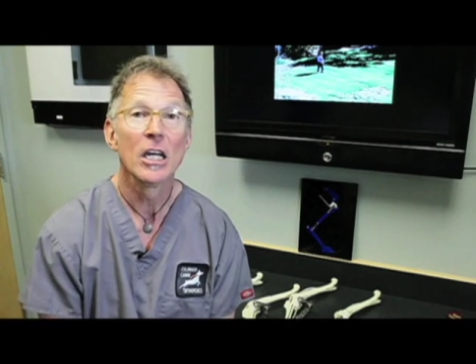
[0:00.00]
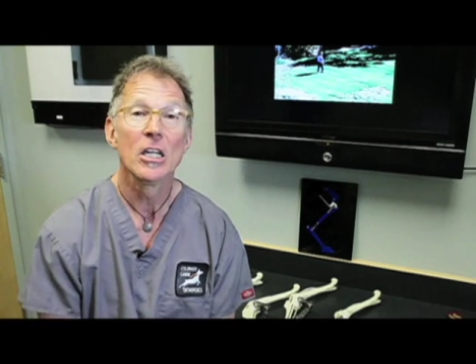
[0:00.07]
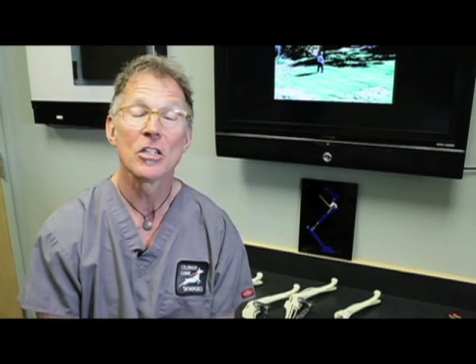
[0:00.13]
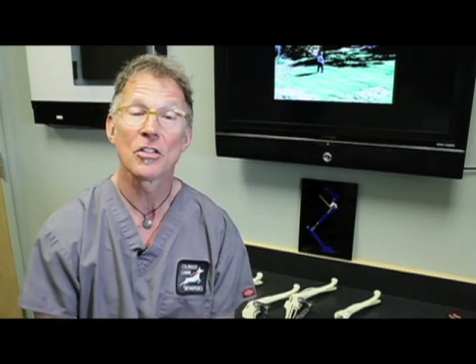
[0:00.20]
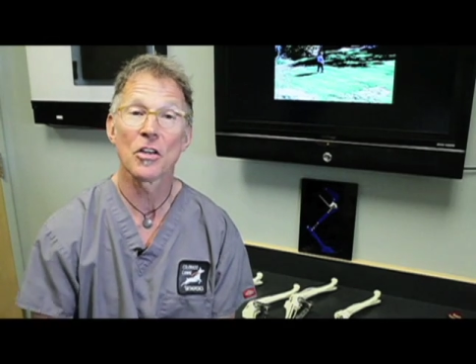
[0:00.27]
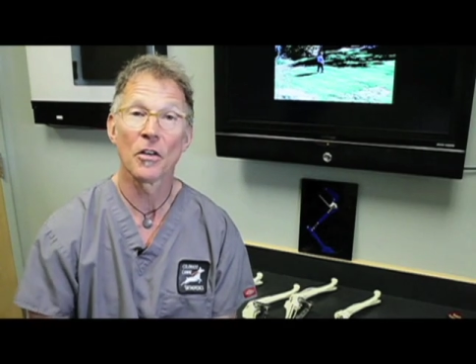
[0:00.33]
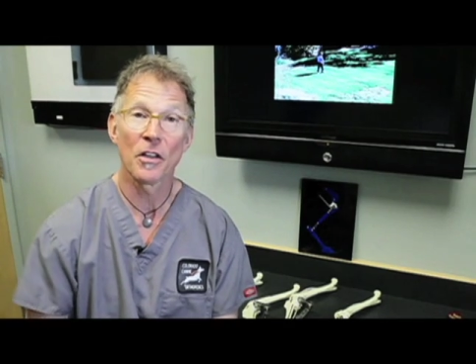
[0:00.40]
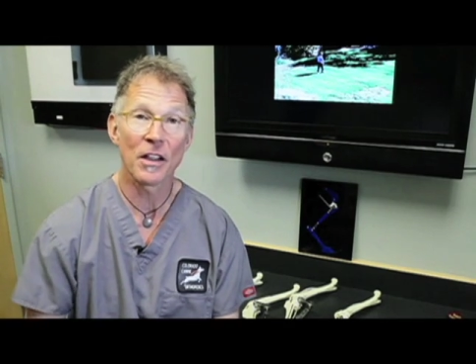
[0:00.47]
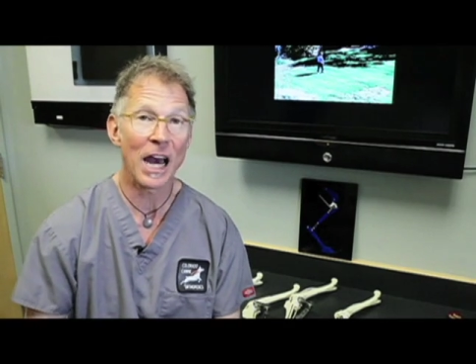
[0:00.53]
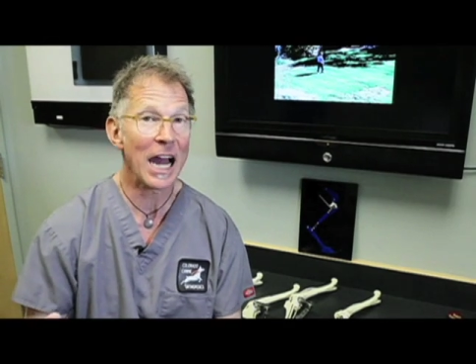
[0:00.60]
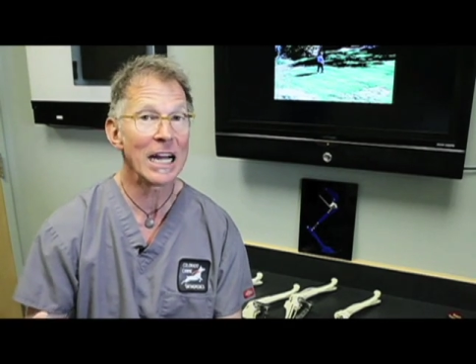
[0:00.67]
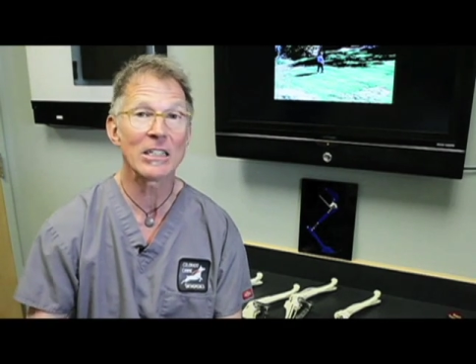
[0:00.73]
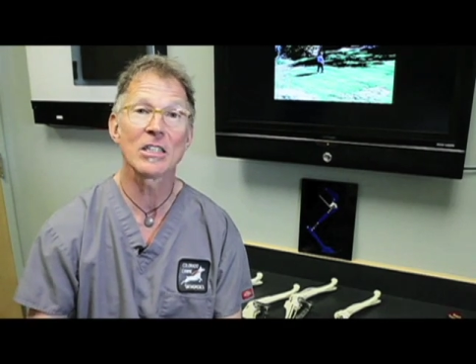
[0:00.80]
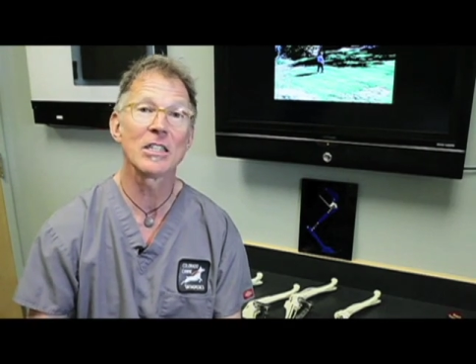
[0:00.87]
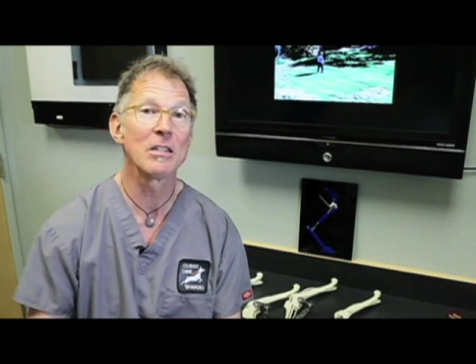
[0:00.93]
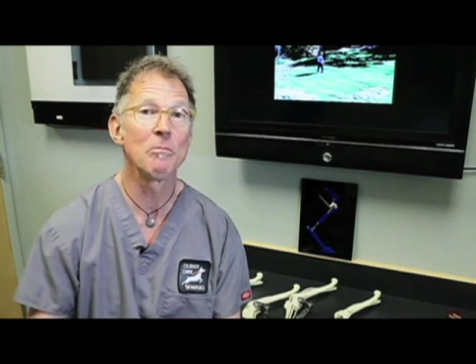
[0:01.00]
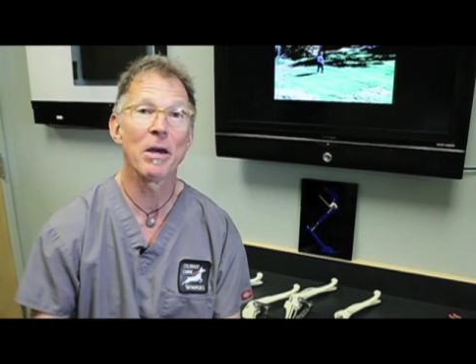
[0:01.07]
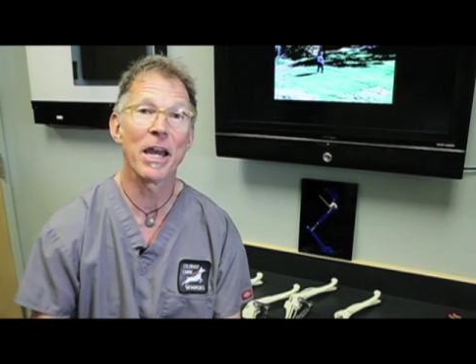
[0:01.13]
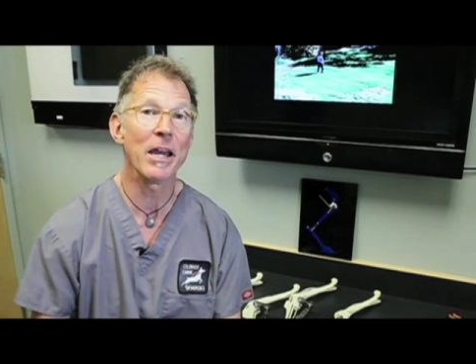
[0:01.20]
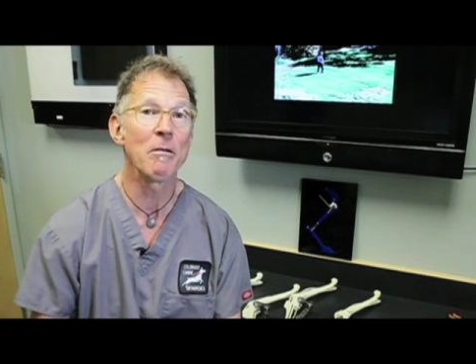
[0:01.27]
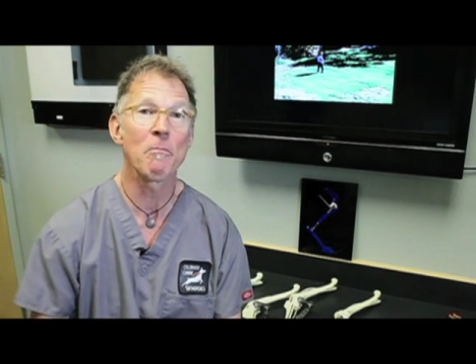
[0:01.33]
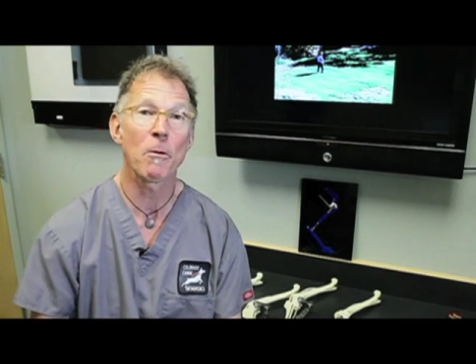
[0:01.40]
So that's the
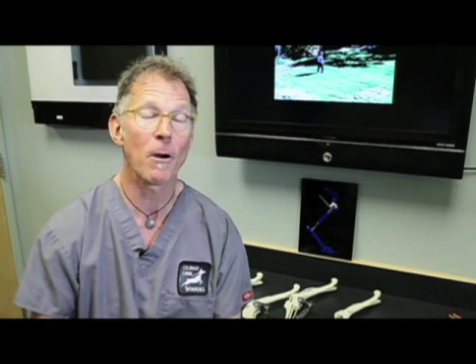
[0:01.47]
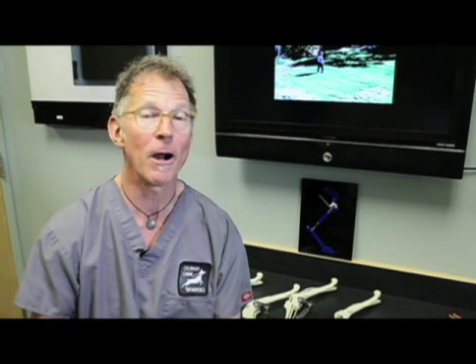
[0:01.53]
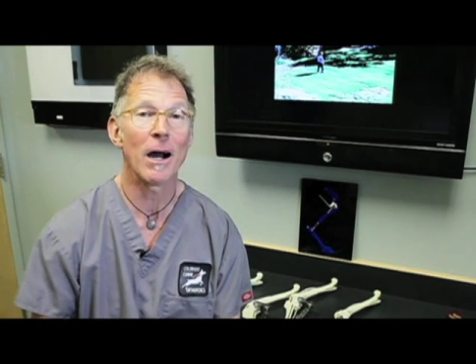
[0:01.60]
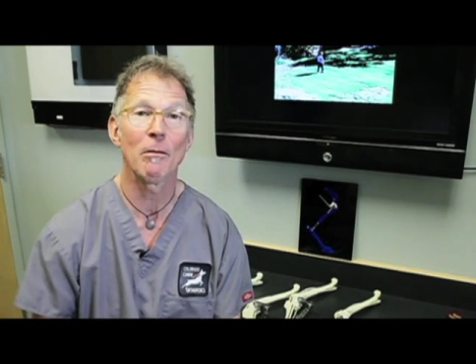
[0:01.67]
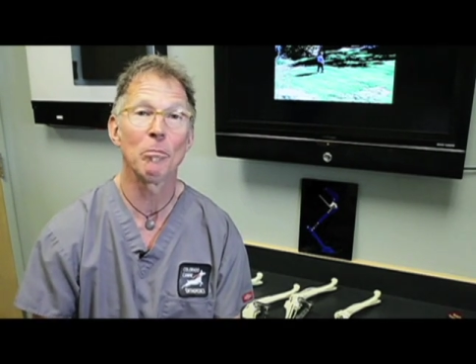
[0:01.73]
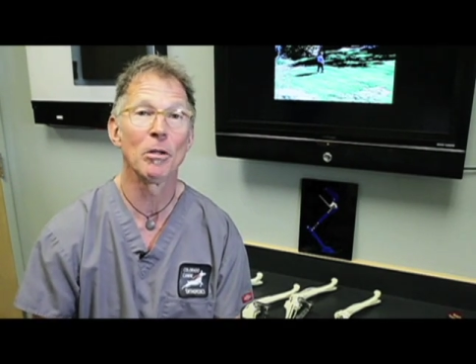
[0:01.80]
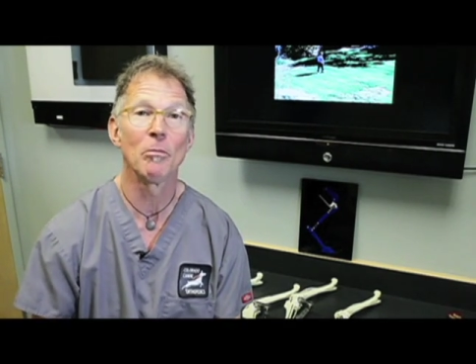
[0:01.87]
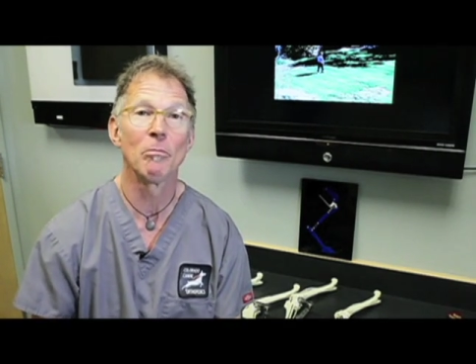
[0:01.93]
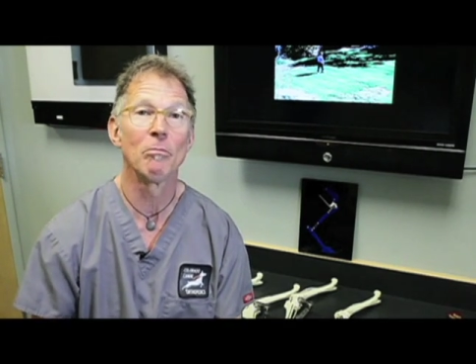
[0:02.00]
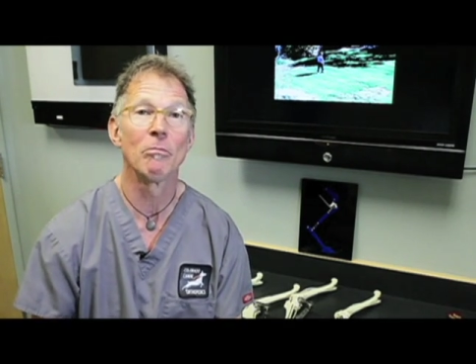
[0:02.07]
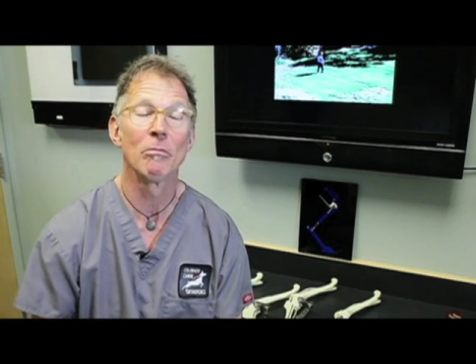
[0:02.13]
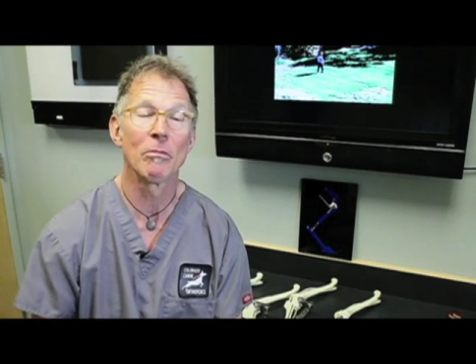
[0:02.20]
main problem